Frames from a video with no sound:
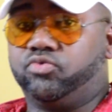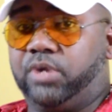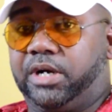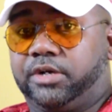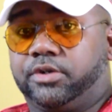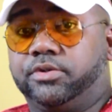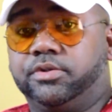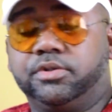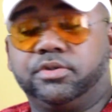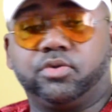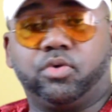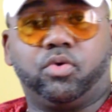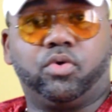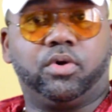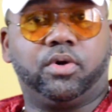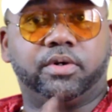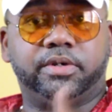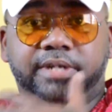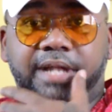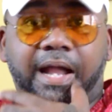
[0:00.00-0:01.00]
records,
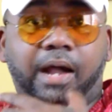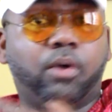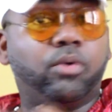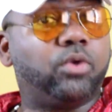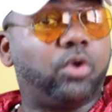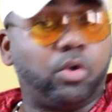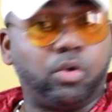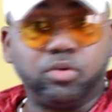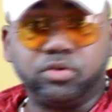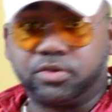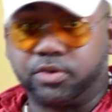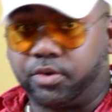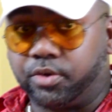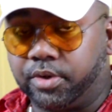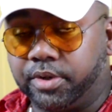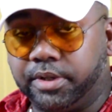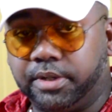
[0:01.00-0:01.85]
or downloads, or